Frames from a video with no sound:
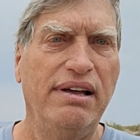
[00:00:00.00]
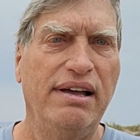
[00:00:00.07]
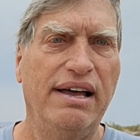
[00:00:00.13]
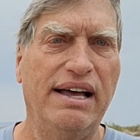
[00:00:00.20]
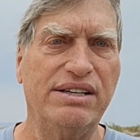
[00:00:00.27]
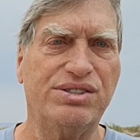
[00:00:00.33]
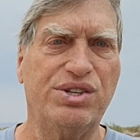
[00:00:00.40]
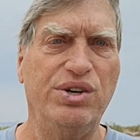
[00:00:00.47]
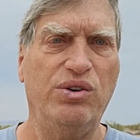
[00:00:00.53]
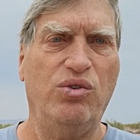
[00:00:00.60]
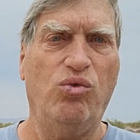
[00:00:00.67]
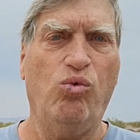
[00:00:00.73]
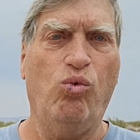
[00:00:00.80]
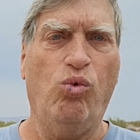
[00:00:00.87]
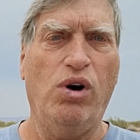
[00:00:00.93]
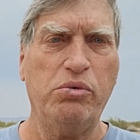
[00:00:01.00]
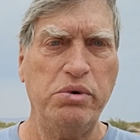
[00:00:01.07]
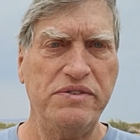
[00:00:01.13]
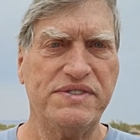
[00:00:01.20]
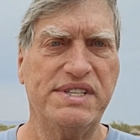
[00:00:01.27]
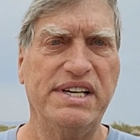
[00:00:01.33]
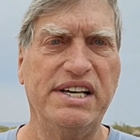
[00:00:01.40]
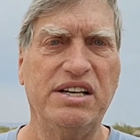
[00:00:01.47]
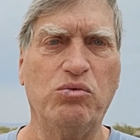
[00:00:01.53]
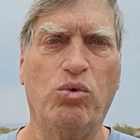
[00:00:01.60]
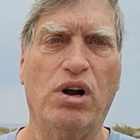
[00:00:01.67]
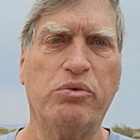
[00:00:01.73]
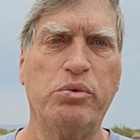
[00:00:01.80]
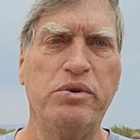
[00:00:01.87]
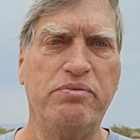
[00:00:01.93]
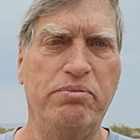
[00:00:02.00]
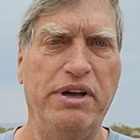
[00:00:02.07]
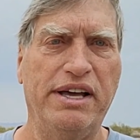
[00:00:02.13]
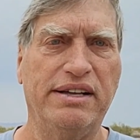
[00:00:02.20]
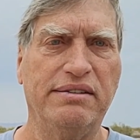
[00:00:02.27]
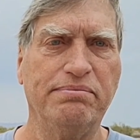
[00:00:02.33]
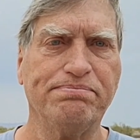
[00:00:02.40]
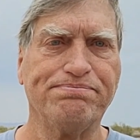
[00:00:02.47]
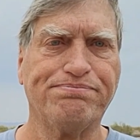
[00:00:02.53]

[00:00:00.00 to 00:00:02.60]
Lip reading: as to what we've seen, where we've been,